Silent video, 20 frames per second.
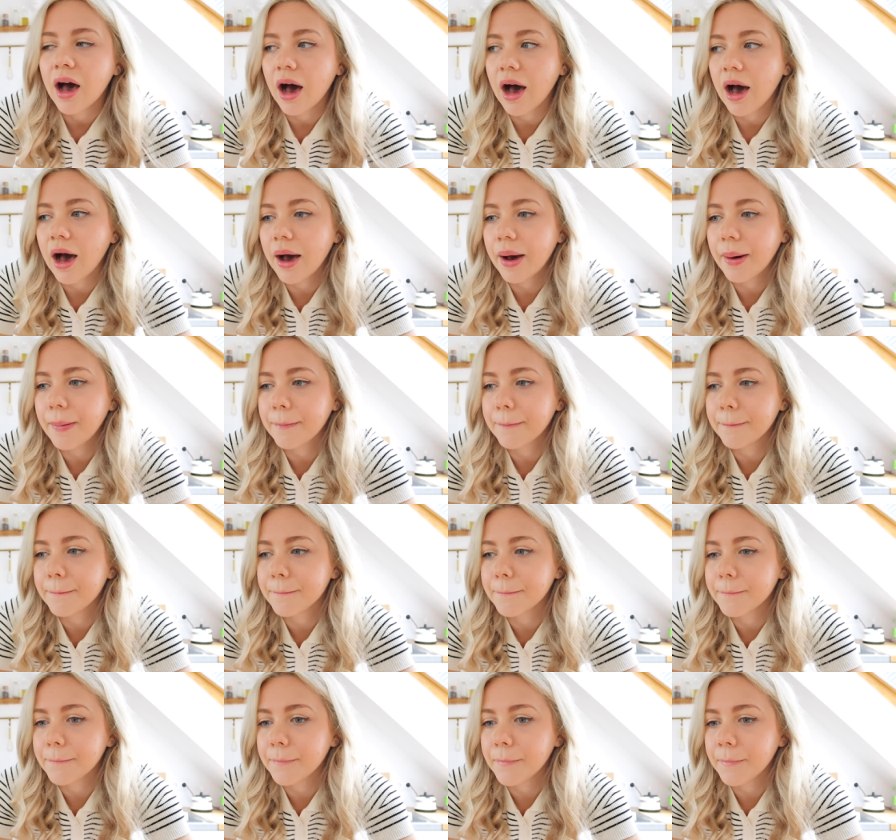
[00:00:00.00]

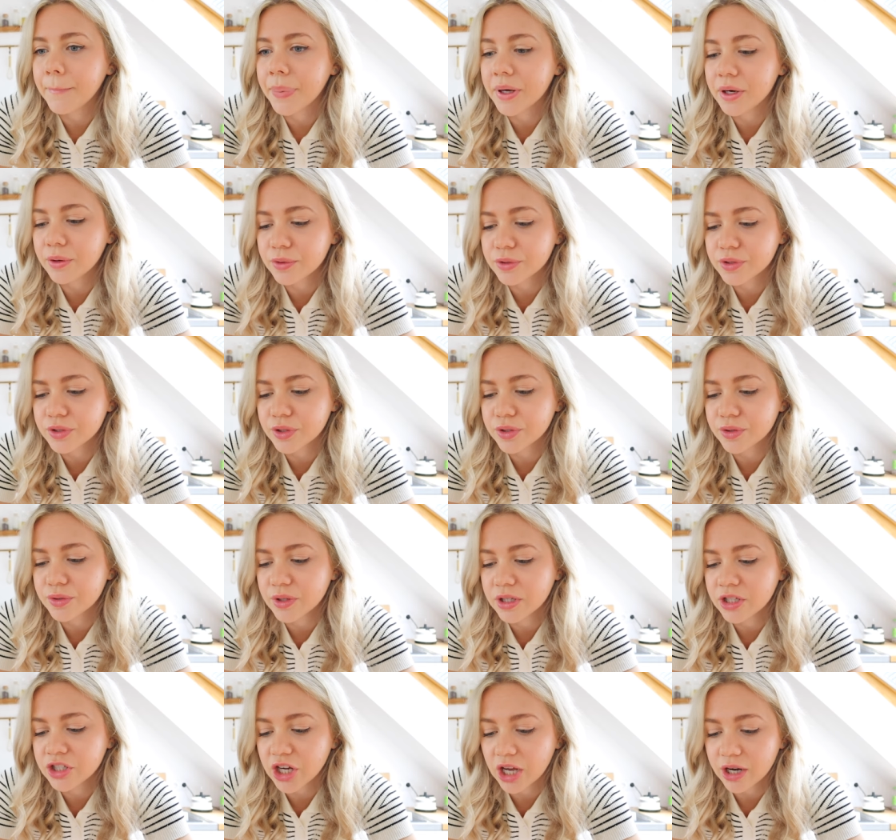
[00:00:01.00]
But also
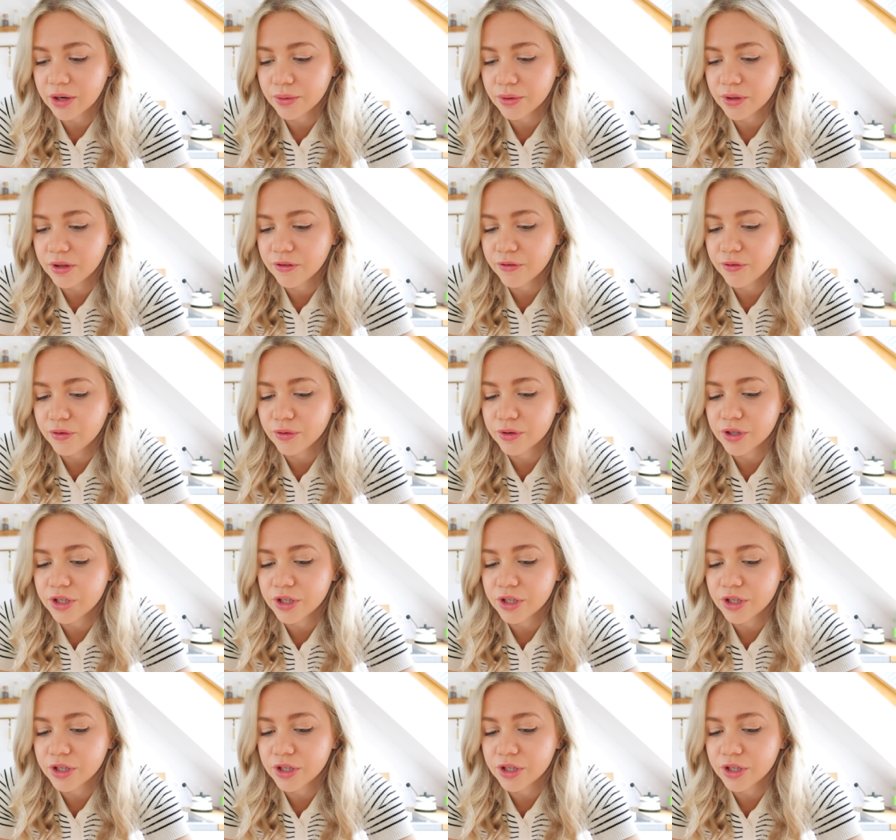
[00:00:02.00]
in general for,